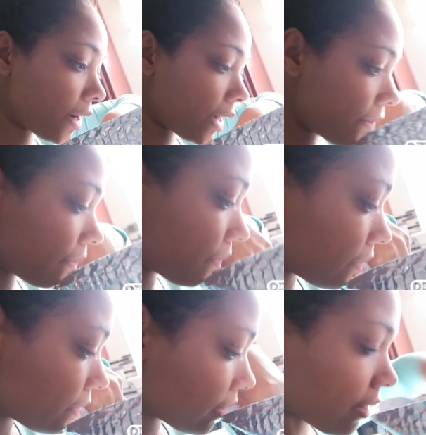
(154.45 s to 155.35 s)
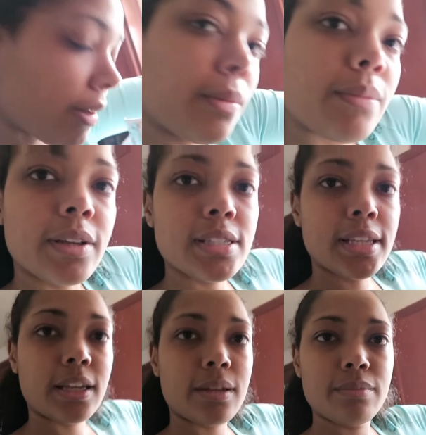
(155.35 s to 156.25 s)
right. Oh,
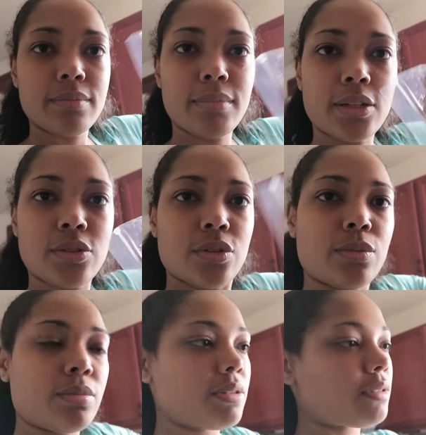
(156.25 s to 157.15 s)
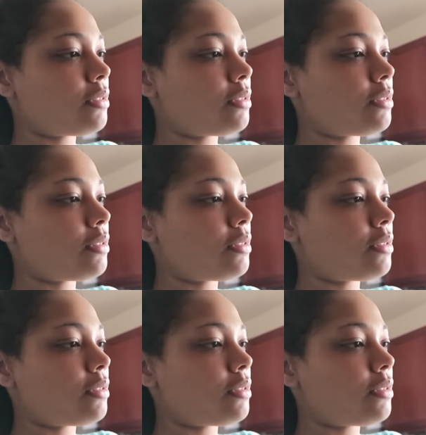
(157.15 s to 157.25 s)
see them, mushrooms.